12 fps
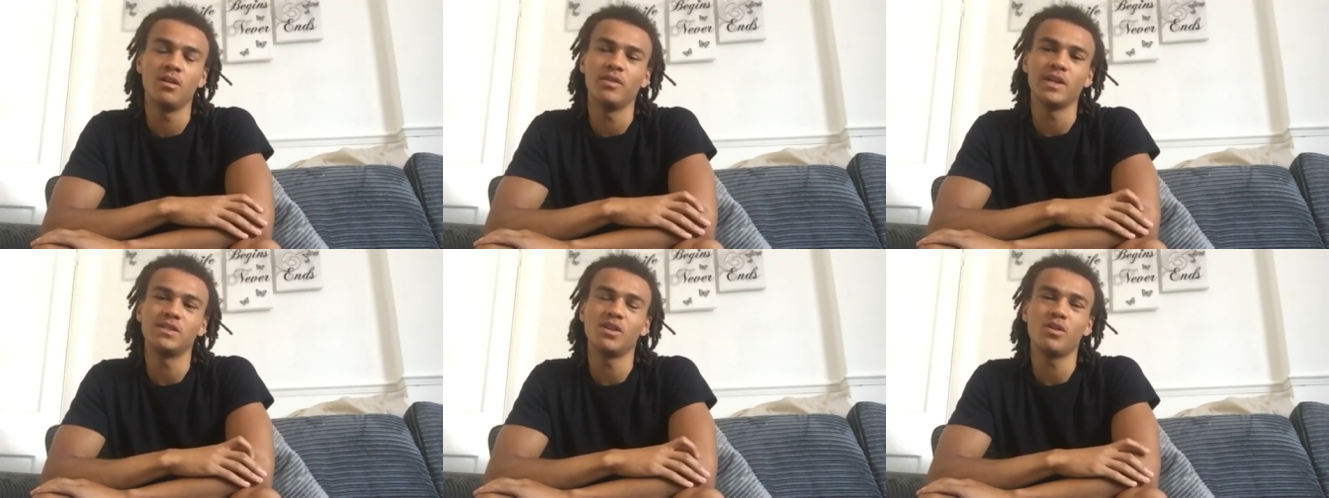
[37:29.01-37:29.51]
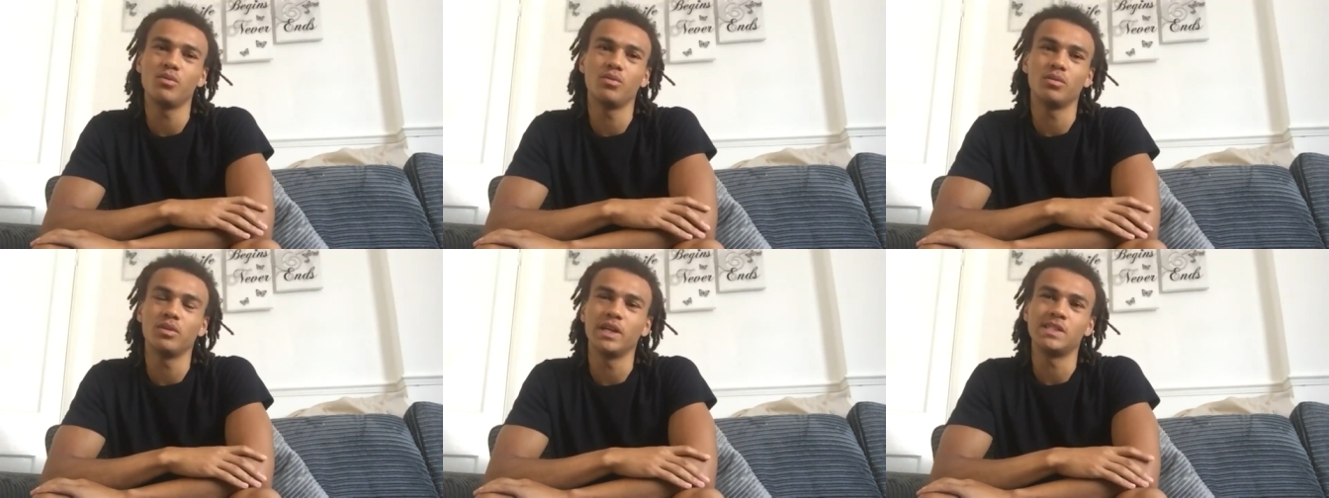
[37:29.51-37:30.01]
It's
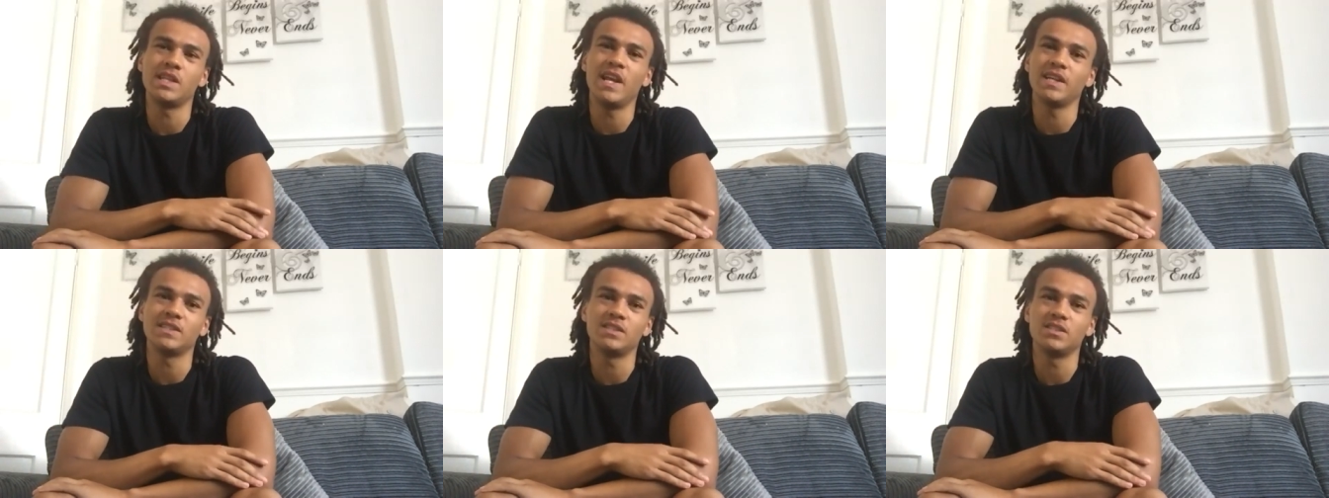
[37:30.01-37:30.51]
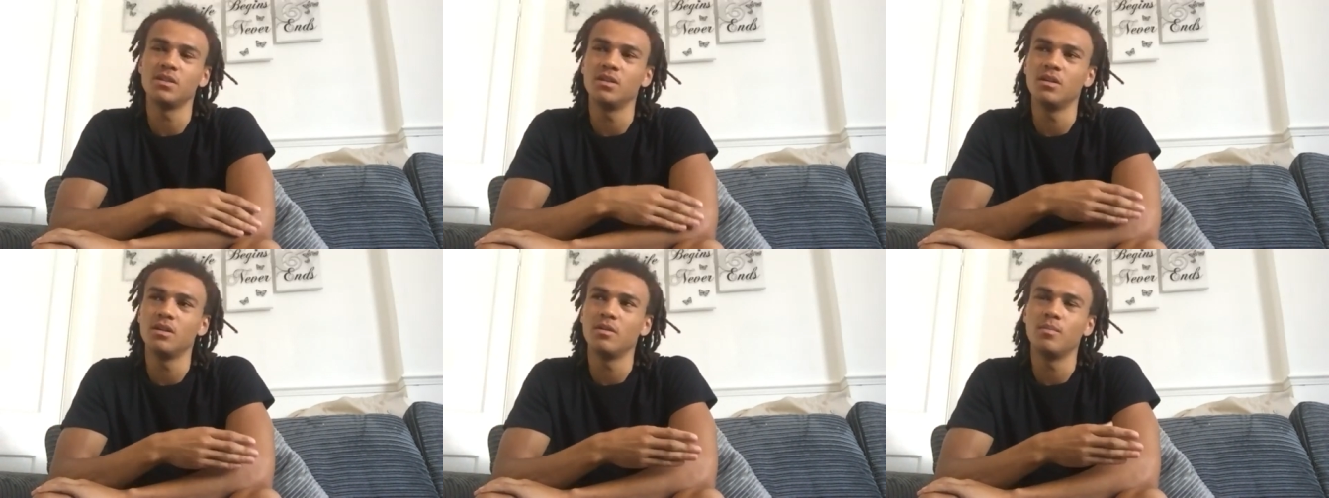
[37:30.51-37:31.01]
less
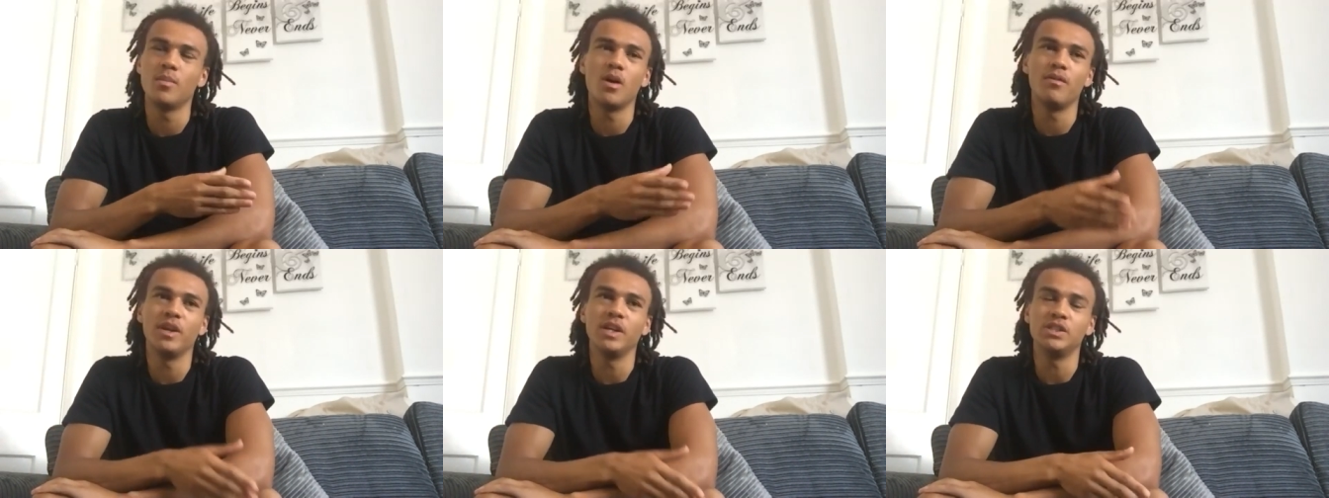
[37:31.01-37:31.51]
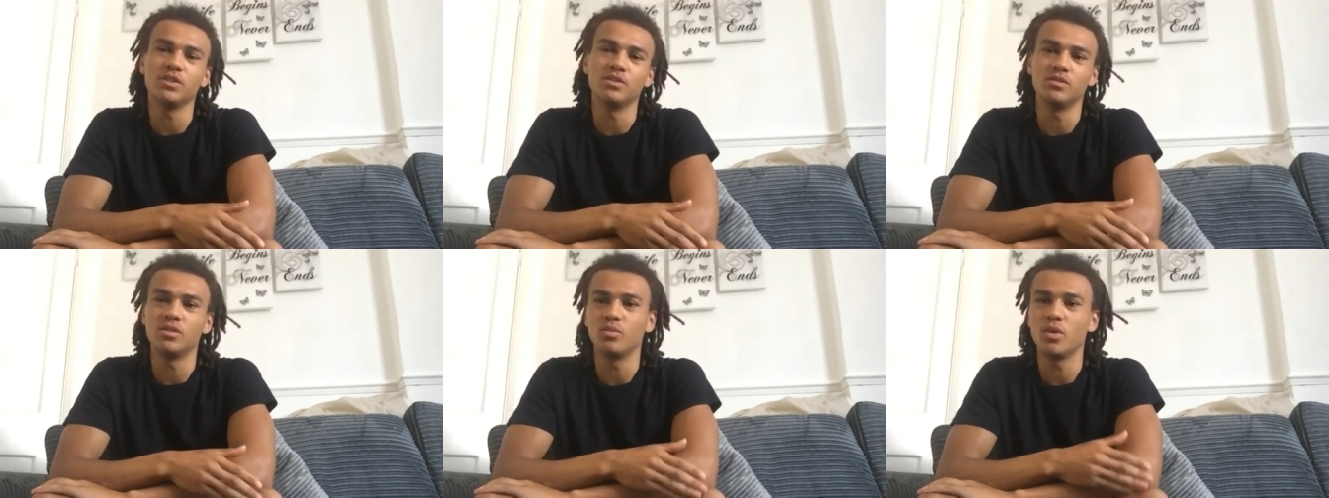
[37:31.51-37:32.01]

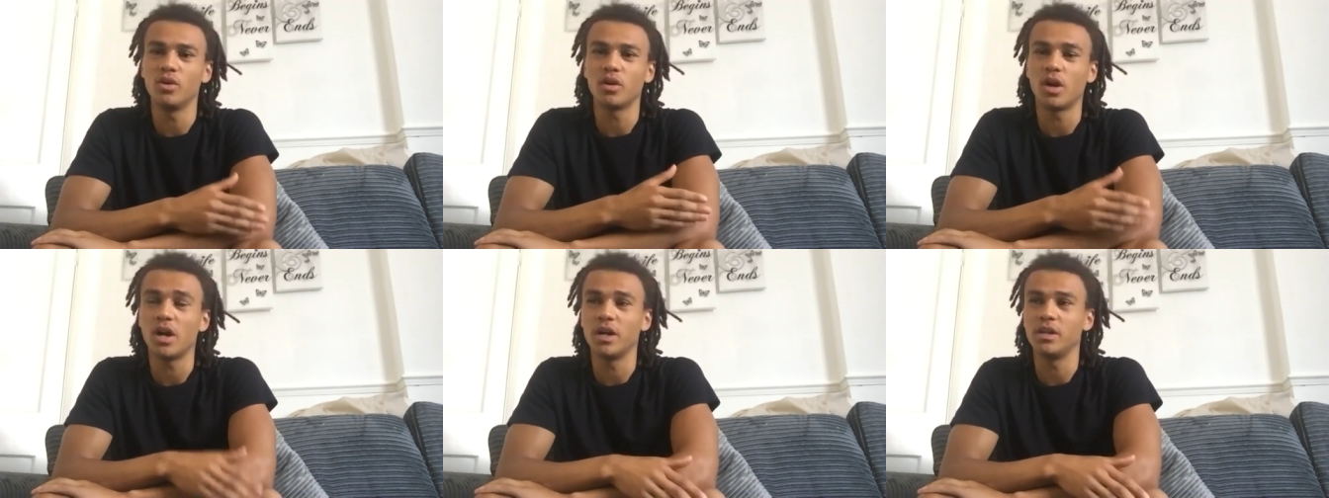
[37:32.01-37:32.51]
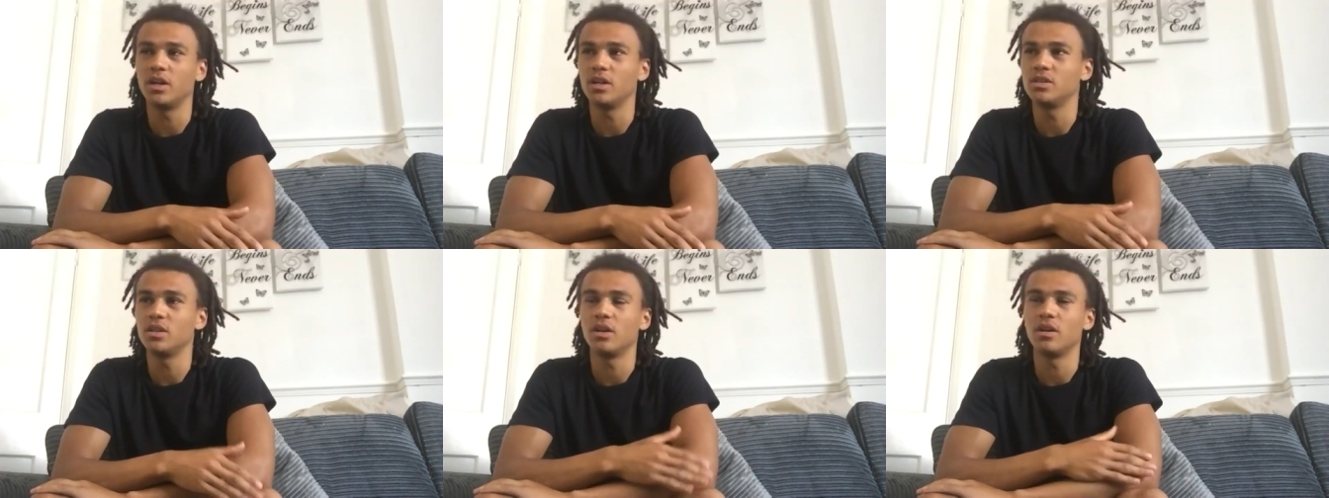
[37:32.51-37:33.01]
motivation to work harder,
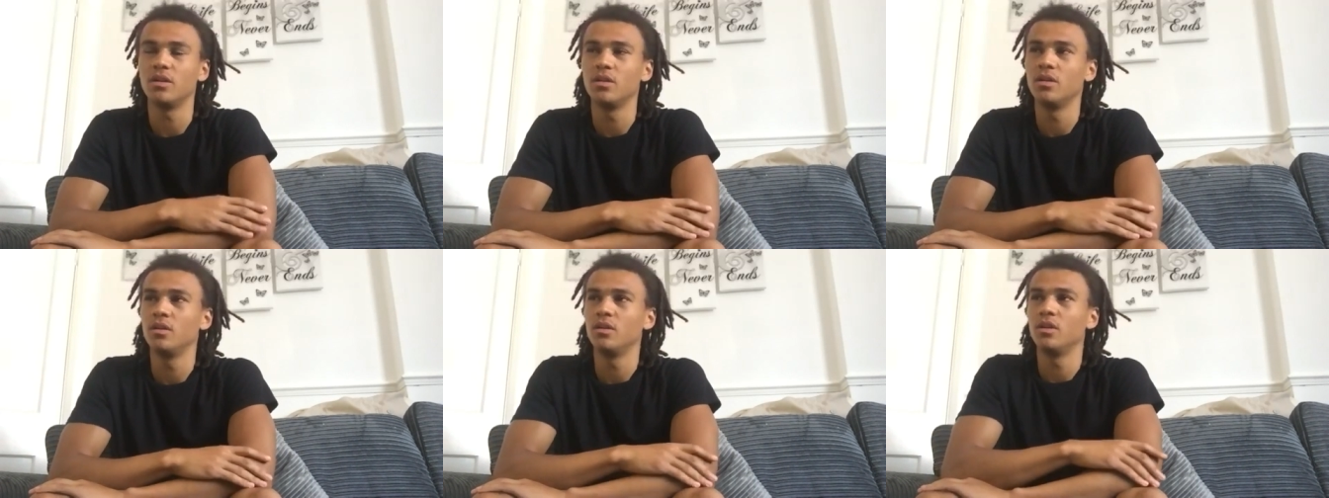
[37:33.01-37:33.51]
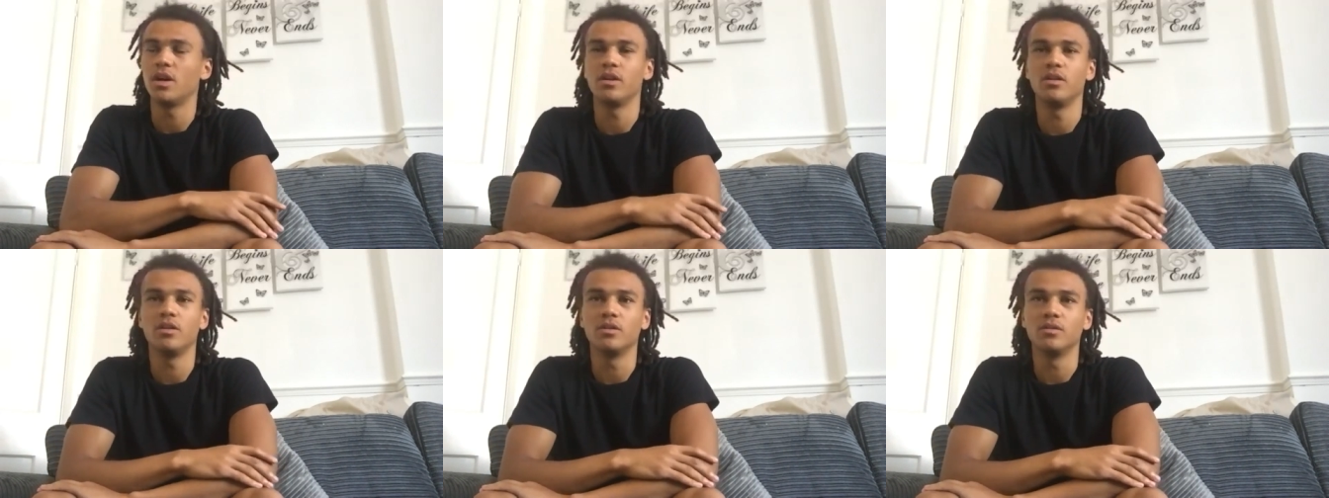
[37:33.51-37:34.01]
I
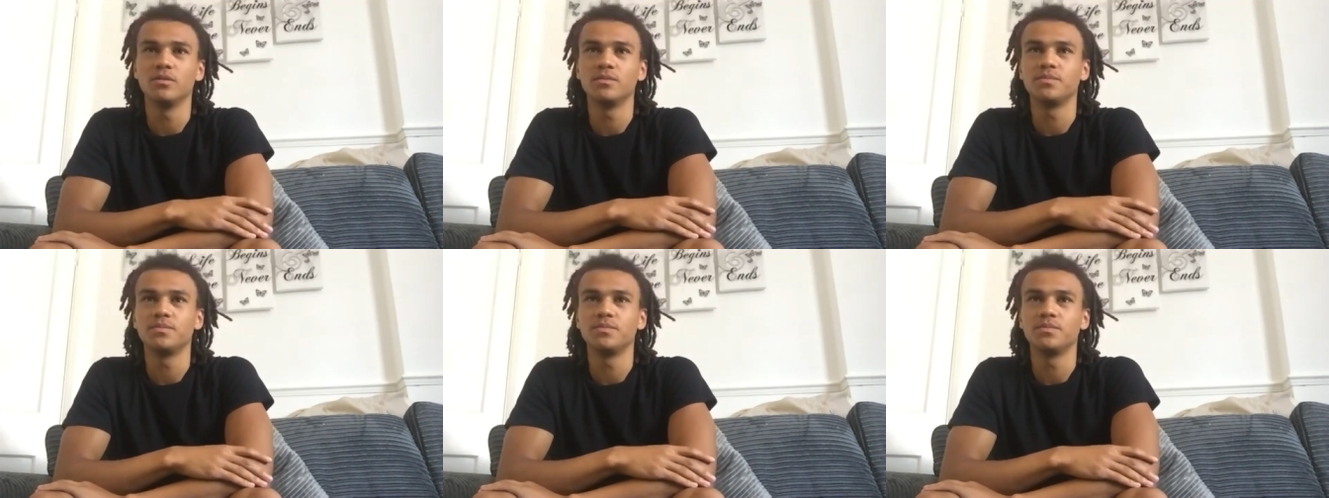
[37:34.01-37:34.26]
don't know.